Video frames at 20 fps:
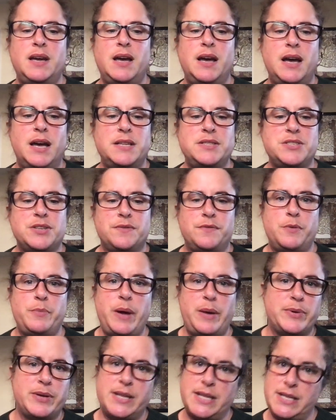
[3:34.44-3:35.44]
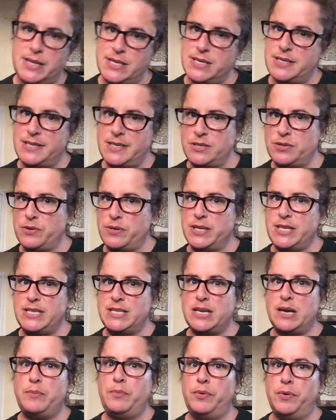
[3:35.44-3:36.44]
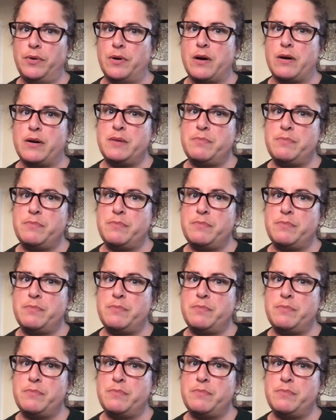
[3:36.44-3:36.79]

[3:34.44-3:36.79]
And so remember that this is only temporary,